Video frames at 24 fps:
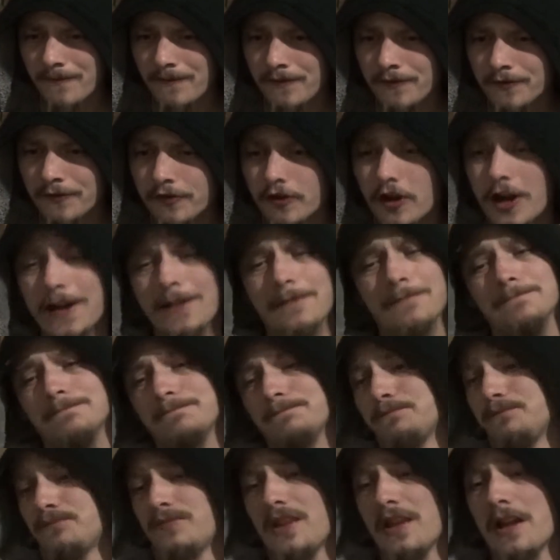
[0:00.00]
Frick,
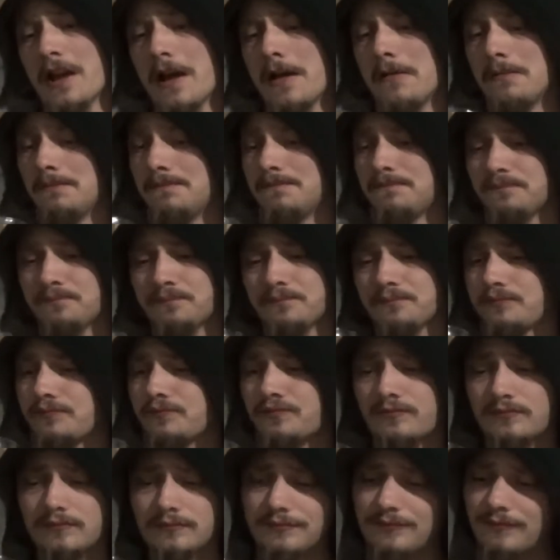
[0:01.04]
yeah.
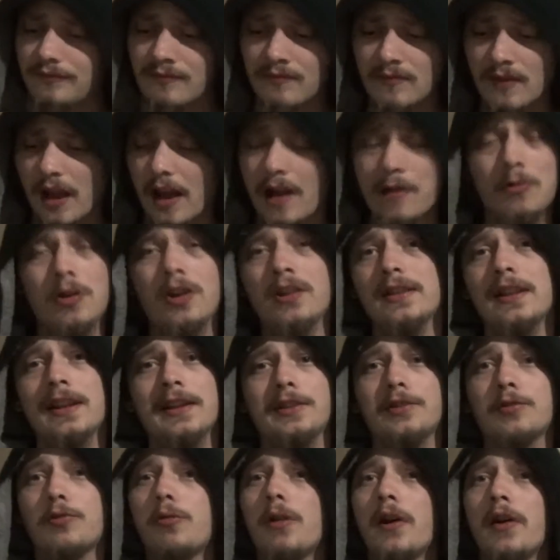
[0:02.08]
I want like
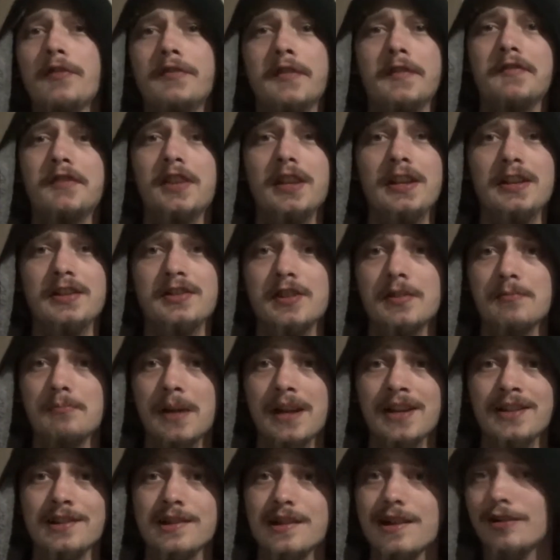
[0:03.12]
12 of these in my
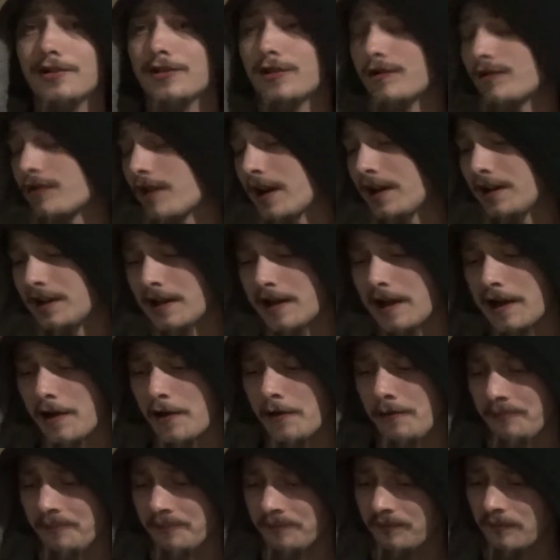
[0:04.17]
cellar right
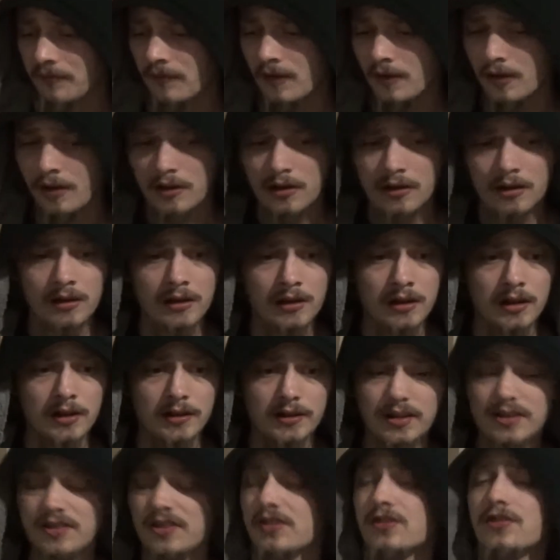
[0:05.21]
now.
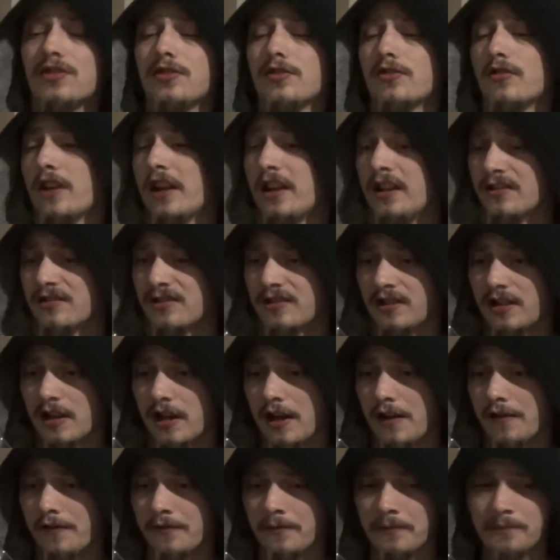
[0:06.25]
This is great
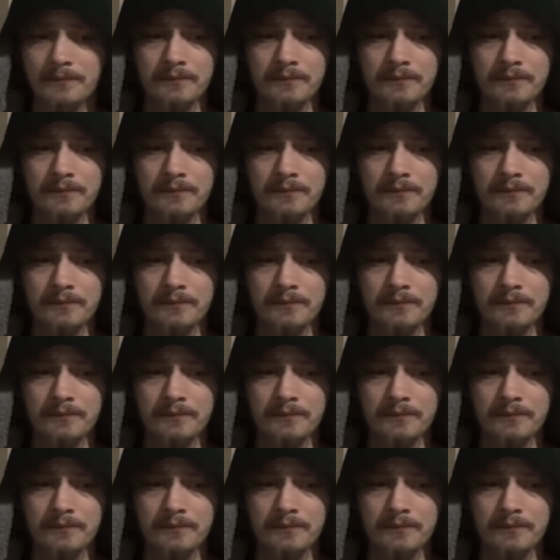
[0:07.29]
stuff.